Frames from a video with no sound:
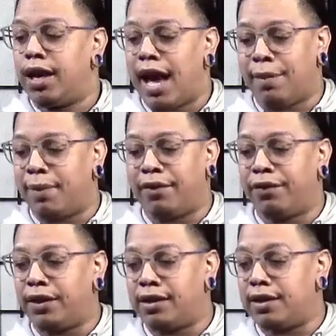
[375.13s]
I'm not
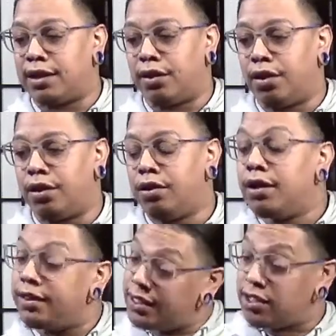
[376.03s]
feeling this at all.
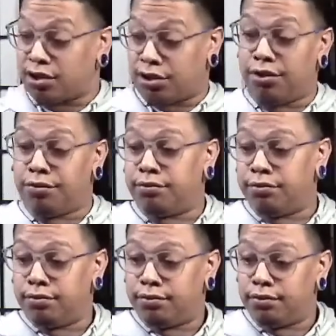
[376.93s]
This is cute
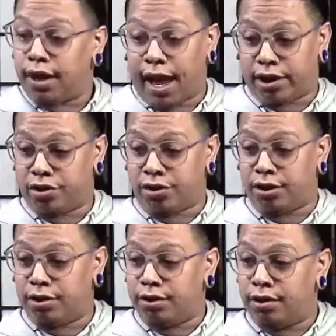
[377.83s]

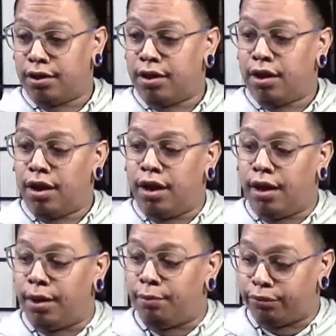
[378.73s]
actually,
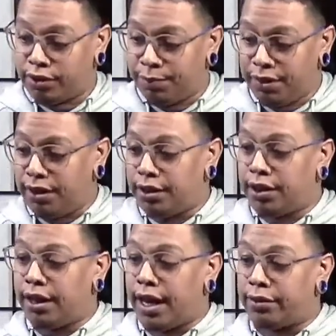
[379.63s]
um, to be
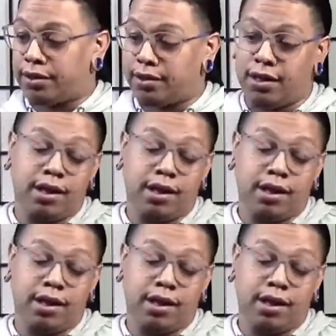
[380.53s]
cutouts.